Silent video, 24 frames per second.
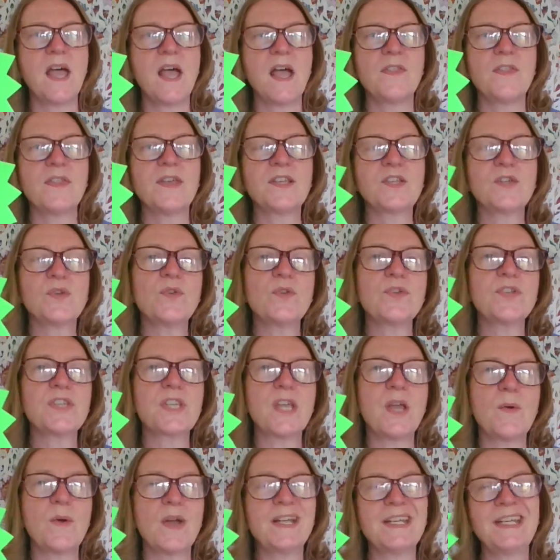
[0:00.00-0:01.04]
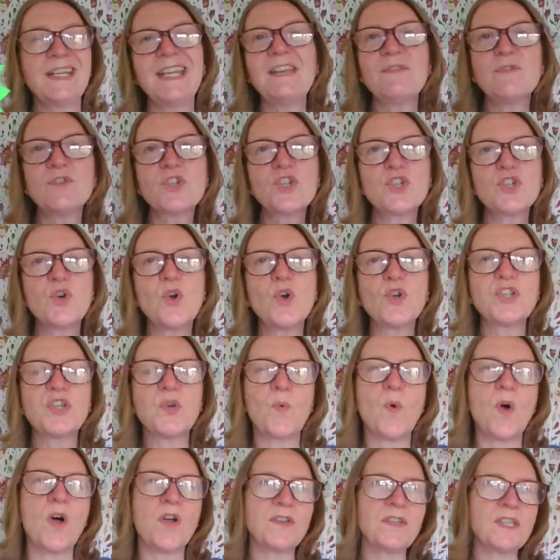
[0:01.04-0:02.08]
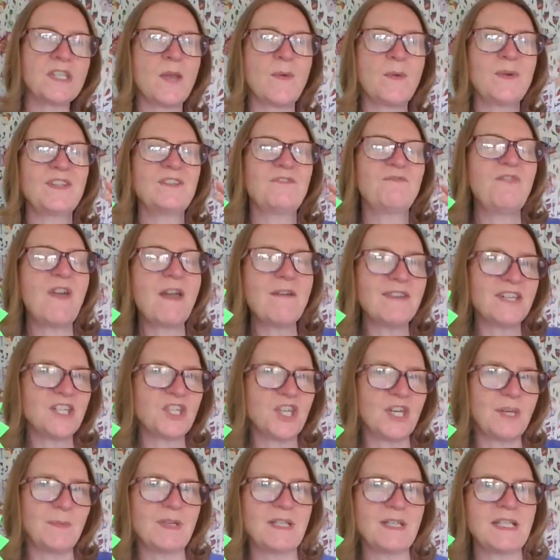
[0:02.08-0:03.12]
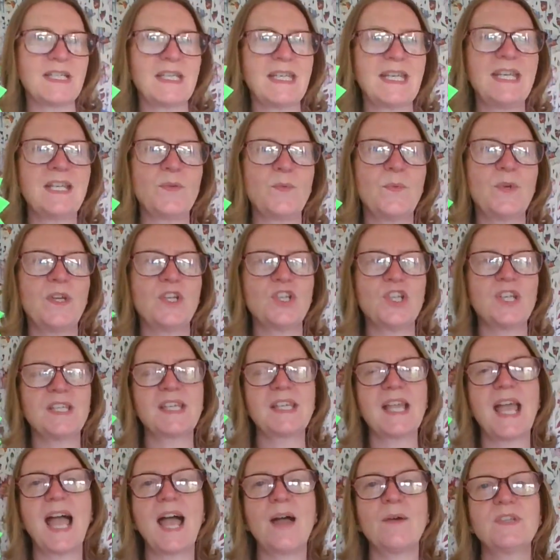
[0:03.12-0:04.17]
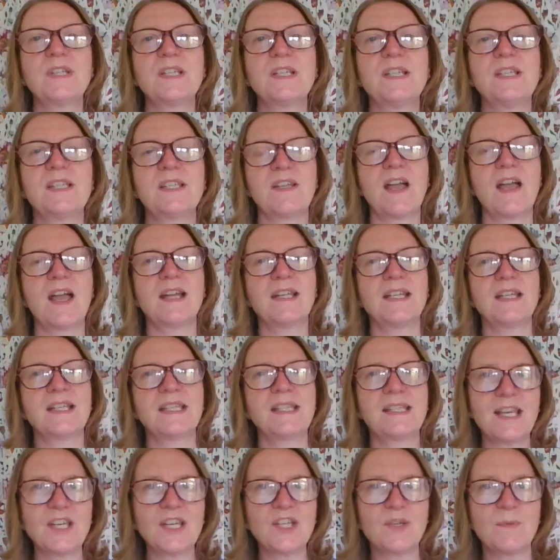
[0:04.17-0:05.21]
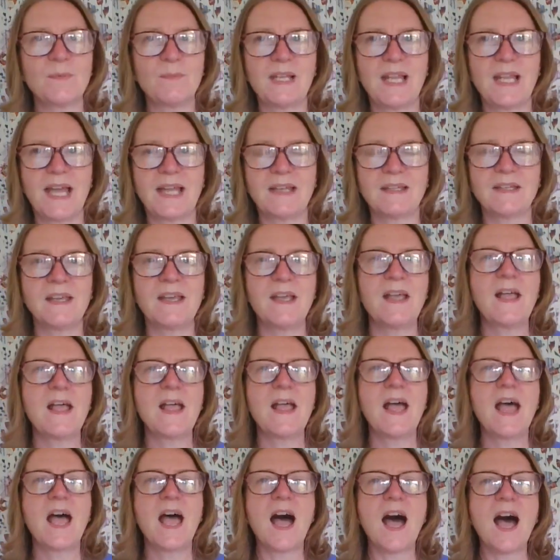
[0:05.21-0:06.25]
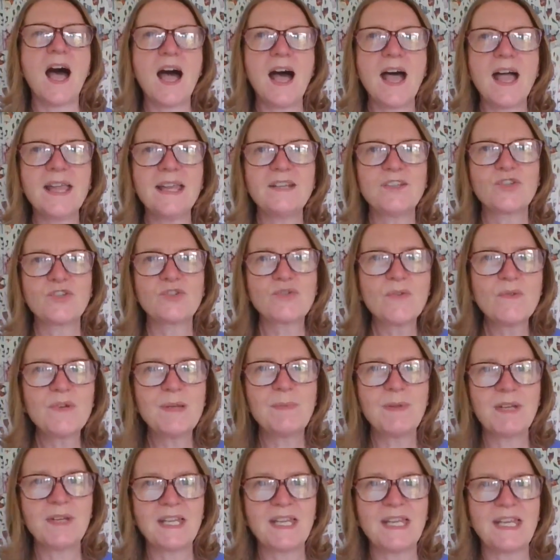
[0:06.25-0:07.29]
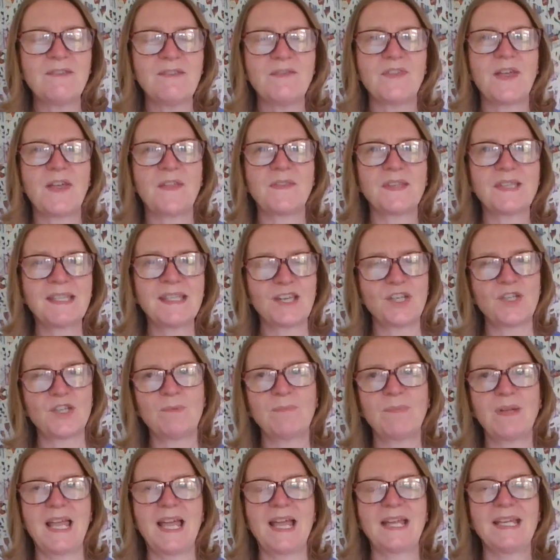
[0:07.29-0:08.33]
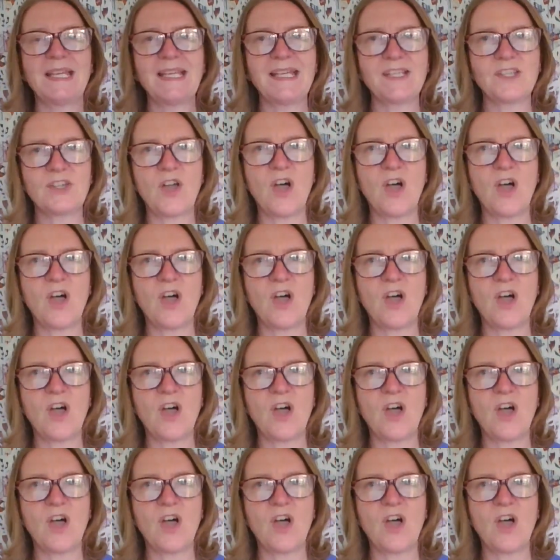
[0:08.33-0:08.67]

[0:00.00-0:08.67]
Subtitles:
There's also an even shorter one, so it's very cheap indeed, which is how to design a session plan. I truly believe that the session plan is the